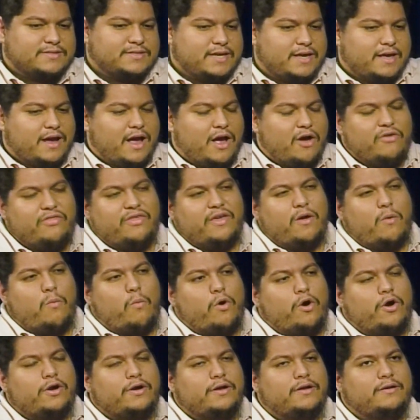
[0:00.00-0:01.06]
seeing how they
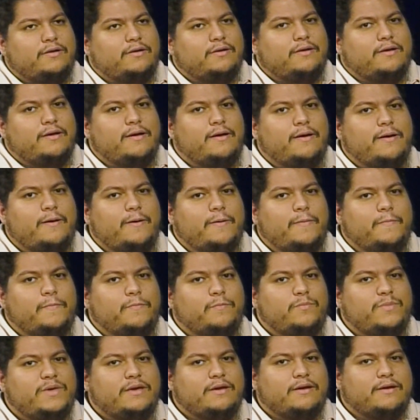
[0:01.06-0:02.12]
work
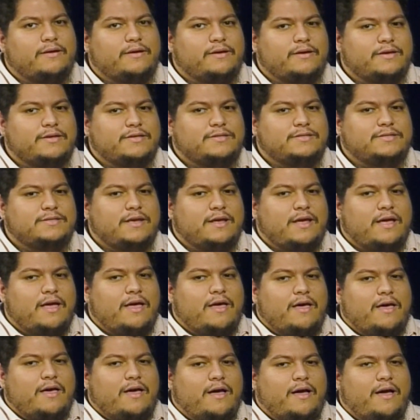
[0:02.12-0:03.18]
um, because
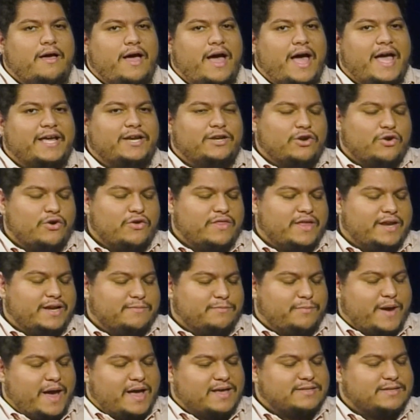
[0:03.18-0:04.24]
uh, I know that
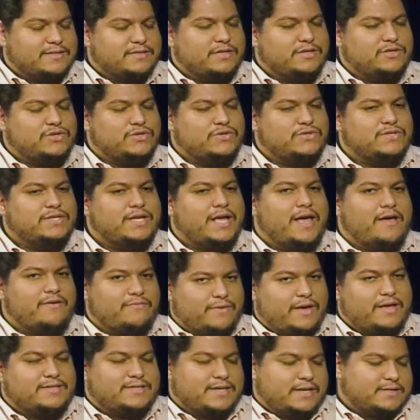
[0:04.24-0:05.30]
in past editions they
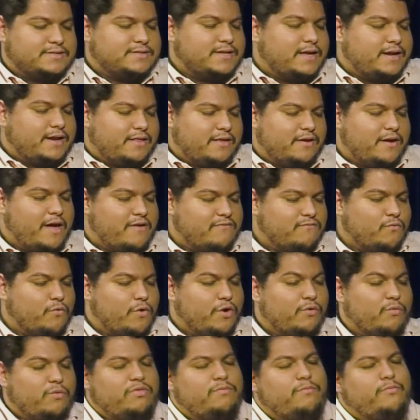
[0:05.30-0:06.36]
have, as I said, they have
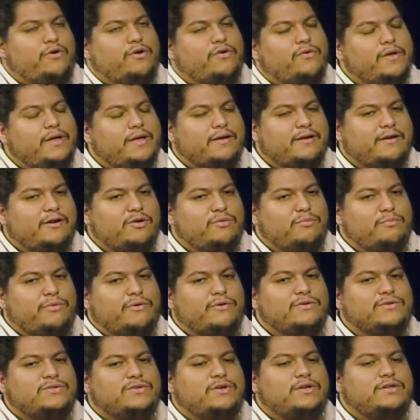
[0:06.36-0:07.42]
worked with Puerto Rican
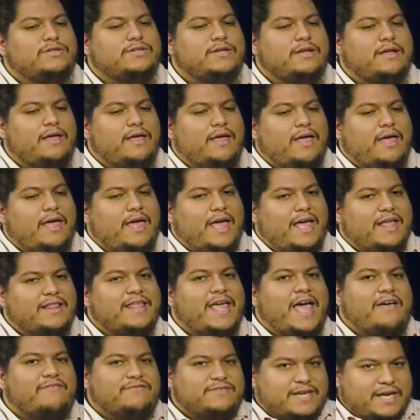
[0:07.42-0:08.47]
composers, and
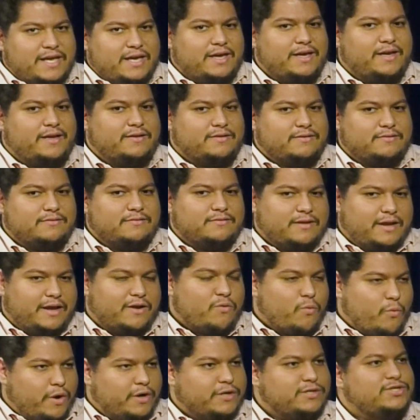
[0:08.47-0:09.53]
they have taken
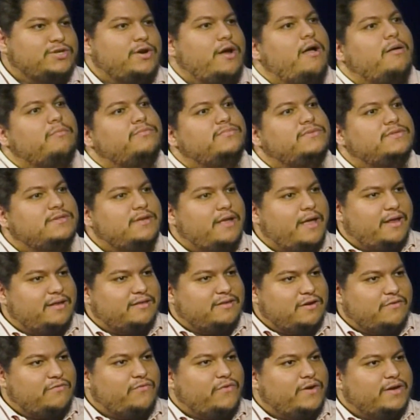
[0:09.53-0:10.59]
like workshops
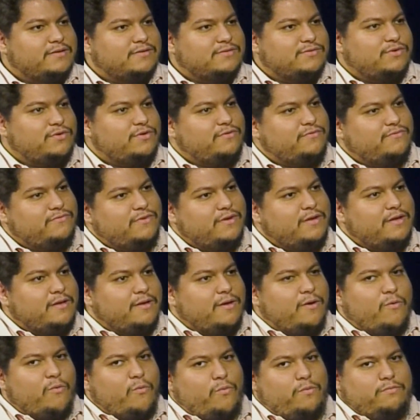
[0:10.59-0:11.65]
and different sort of,
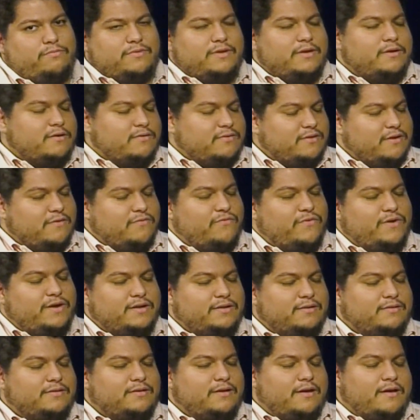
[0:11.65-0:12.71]
you know,
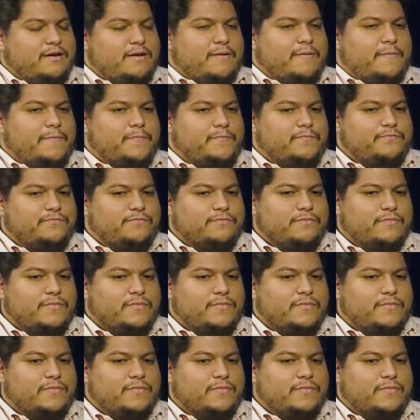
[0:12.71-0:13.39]
different. Um,